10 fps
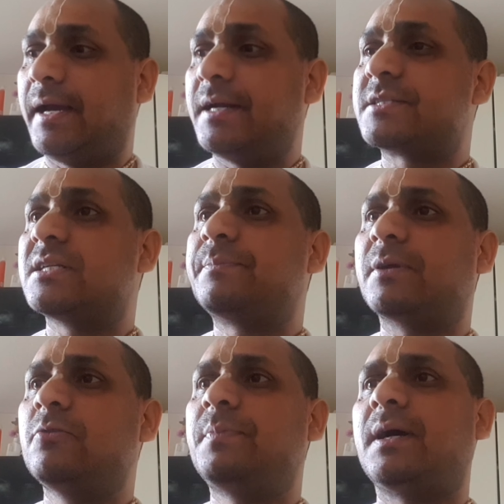And Srila
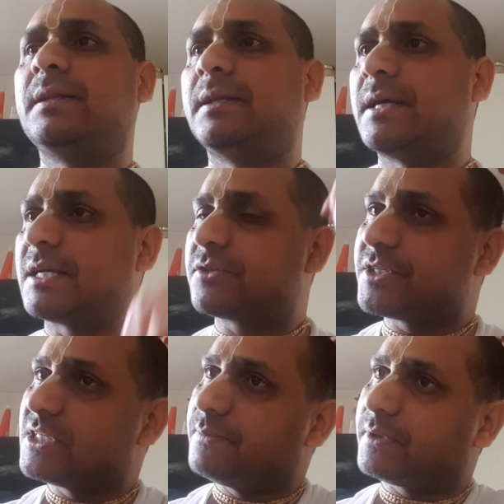
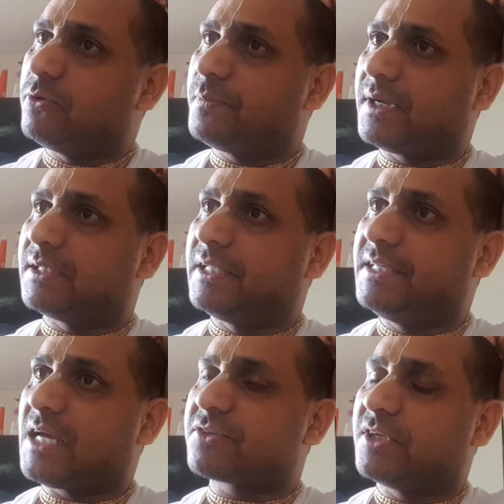Prabhupada,
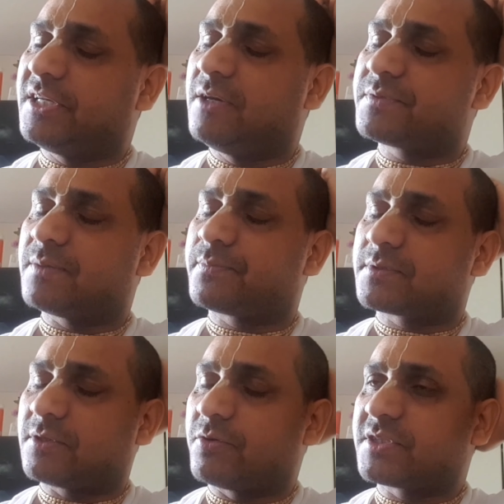he actually gives a
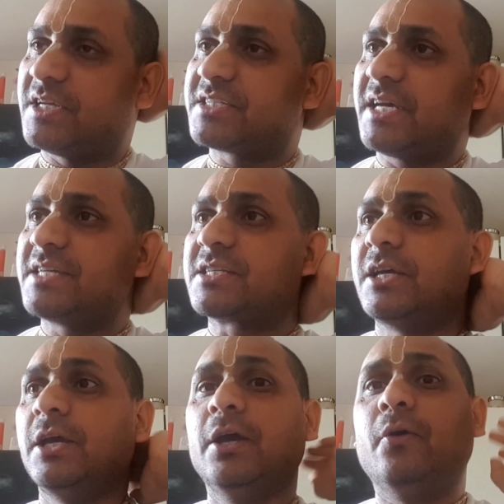solution. He says,
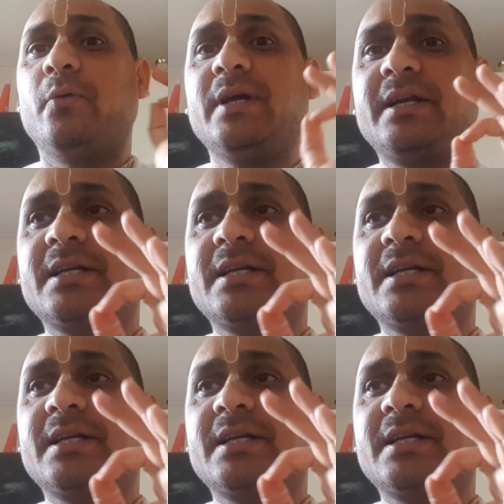we are